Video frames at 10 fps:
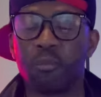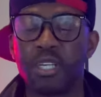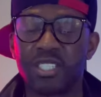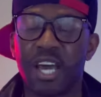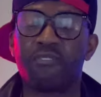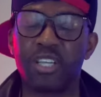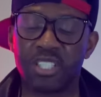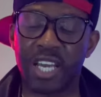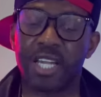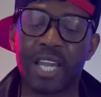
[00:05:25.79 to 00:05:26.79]
him. He's definitely
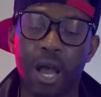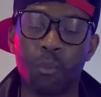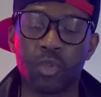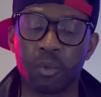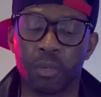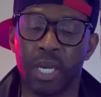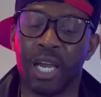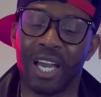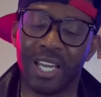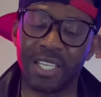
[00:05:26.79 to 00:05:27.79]
sat down with him.
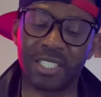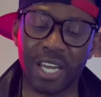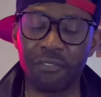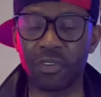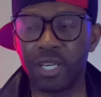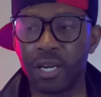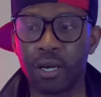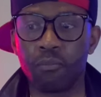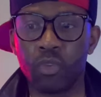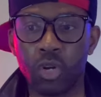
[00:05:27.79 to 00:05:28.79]
And he's definitely,
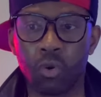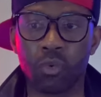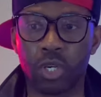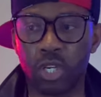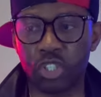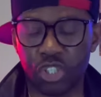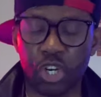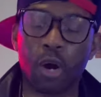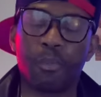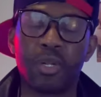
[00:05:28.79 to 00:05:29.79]
you know,
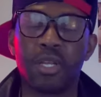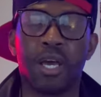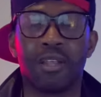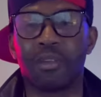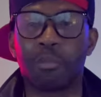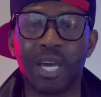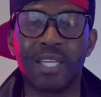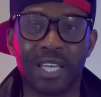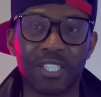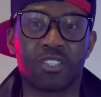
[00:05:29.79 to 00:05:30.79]
sharpened the
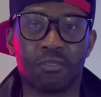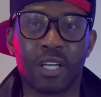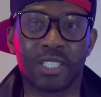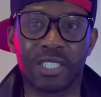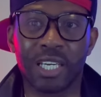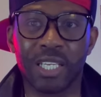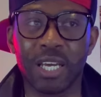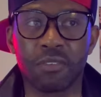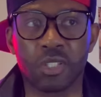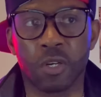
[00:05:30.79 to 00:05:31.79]
blade that is Gervonta Tank
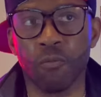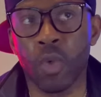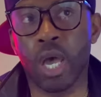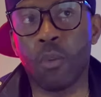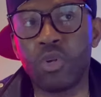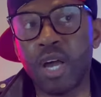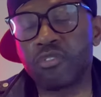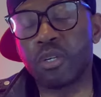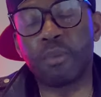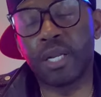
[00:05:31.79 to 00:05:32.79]
Davis. And when you have
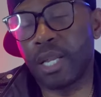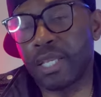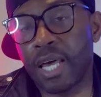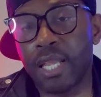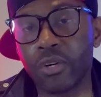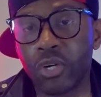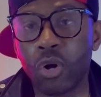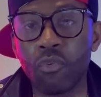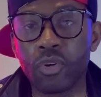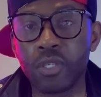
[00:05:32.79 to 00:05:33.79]
somebody like that looking
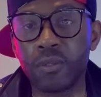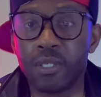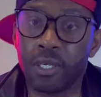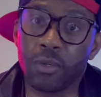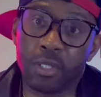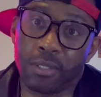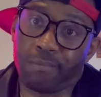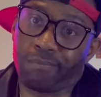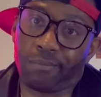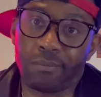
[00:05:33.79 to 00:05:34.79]
over you, you
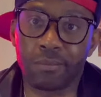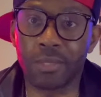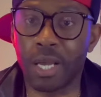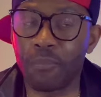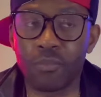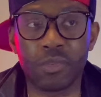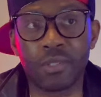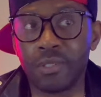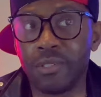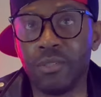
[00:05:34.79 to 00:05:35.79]
know,
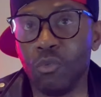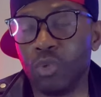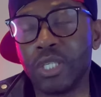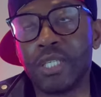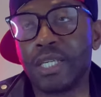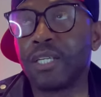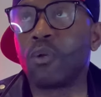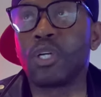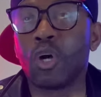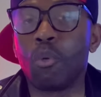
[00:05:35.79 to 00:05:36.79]
you really can
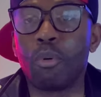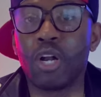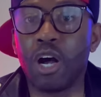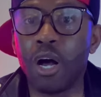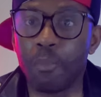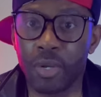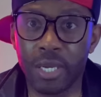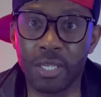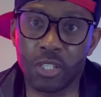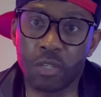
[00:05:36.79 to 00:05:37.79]
only go but up
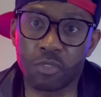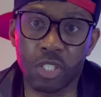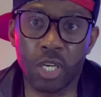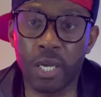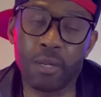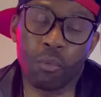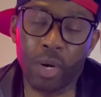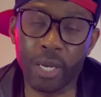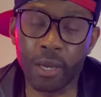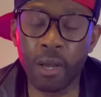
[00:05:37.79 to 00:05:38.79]
in terms of in the
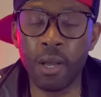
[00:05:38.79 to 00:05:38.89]
ring.